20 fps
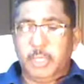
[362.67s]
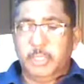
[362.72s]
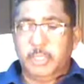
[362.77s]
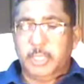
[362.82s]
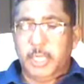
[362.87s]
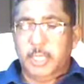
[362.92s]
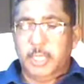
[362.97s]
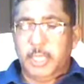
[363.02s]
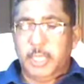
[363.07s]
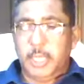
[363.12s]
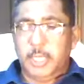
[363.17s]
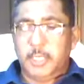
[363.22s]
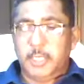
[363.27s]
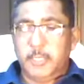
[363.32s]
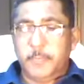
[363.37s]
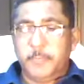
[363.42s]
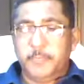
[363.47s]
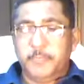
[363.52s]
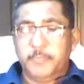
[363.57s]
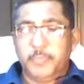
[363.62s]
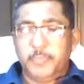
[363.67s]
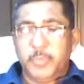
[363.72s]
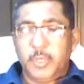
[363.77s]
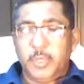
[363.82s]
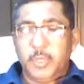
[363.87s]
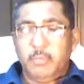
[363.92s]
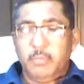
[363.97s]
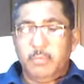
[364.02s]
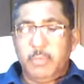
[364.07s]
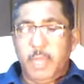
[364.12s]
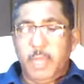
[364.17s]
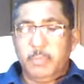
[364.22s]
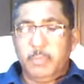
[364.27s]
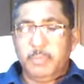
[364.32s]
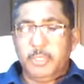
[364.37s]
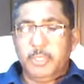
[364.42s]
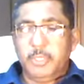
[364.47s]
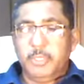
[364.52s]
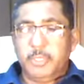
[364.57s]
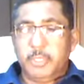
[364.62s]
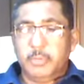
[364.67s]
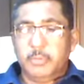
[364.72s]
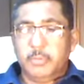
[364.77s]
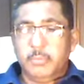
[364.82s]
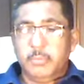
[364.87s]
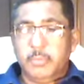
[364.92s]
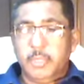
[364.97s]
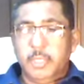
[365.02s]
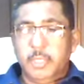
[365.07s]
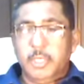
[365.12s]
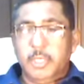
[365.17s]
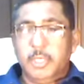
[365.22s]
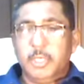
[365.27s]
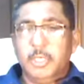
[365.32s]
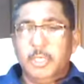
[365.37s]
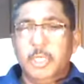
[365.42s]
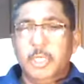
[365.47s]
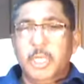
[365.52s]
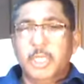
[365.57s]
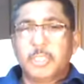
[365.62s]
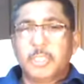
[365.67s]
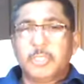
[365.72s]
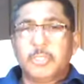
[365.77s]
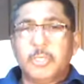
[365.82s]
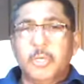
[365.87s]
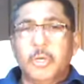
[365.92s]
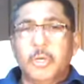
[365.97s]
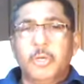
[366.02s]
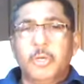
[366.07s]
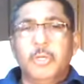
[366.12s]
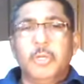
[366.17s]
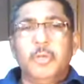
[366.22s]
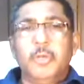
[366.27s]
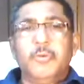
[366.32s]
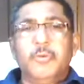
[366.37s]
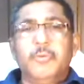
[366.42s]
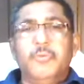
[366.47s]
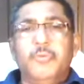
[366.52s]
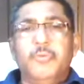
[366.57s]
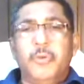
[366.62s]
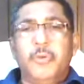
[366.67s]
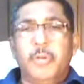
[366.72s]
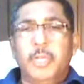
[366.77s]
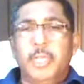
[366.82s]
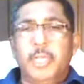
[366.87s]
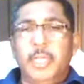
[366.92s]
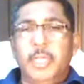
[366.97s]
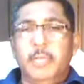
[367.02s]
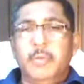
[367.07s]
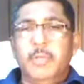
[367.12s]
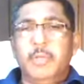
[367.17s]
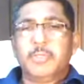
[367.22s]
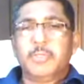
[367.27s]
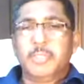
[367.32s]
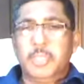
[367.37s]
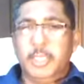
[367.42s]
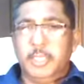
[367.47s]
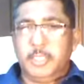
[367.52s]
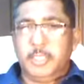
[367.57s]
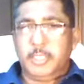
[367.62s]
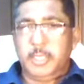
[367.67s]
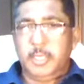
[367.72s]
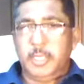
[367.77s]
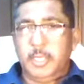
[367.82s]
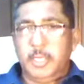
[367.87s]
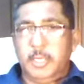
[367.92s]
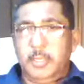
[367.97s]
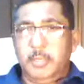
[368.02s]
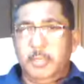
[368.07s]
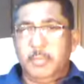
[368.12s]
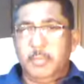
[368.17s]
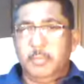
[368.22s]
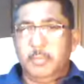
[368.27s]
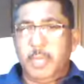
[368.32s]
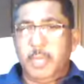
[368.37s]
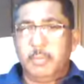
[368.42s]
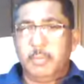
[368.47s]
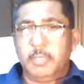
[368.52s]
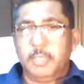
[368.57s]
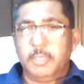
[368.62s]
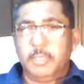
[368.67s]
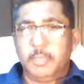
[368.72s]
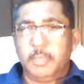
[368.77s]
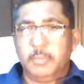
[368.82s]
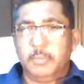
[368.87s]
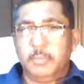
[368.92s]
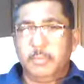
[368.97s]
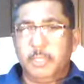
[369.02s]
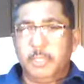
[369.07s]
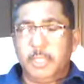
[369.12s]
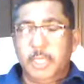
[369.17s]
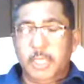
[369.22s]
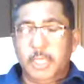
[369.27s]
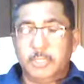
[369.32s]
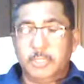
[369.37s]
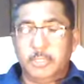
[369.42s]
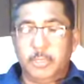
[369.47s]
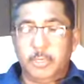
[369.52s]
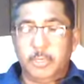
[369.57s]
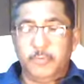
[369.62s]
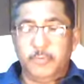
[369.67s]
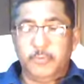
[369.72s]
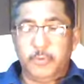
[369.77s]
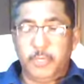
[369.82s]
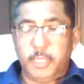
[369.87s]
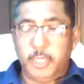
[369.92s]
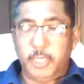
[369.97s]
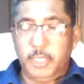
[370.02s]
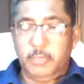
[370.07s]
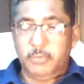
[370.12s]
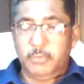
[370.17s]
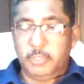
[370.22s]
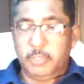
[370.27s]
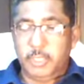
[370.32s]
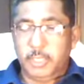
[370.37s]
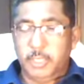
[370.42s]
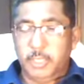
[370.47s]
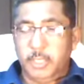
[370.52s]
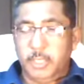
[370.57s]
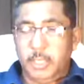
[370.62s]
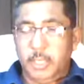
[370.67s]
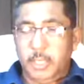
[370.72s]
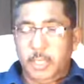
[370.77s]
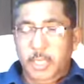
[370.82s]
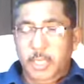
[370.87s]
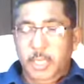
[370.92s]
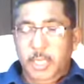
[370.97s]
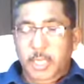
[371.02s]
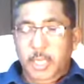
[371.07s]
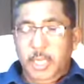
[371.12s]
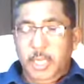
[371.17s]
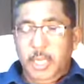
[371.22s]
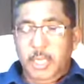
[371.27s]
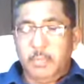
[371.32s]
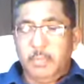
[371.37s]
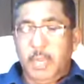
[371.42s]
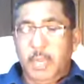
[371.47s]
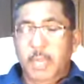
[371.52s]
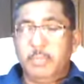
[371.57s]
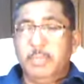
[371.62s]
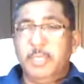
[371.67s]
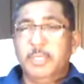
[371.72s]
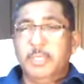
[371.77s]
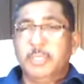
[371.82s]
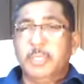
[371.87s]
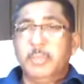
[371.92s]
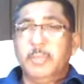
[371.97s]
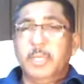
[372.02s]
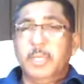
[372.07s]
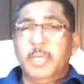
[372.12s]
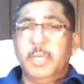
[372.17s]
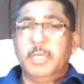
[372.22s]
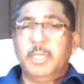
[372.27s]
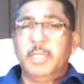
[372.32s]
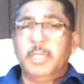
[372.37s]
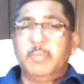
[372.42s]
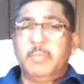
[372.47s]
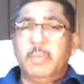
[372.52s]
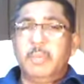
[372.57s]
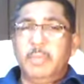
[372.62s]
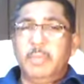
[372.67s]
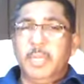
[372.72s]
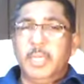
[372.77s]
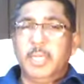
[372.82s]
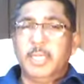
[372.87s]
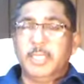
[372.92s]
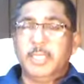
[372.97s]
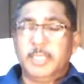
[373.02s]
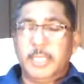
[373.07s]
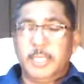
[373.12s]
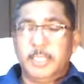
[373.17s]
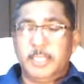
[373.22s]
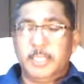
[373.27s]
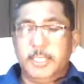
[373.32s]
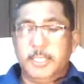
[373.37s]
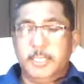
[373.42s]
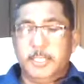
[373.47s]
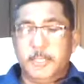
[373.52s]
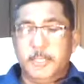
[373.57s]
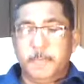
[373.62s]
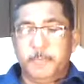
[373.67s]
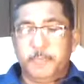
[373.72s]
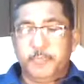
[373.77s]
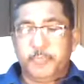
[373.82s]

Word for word: understand that baptism does not forgive sins. Baptism does not forgive sin. And baptism, in the biblical sense, is,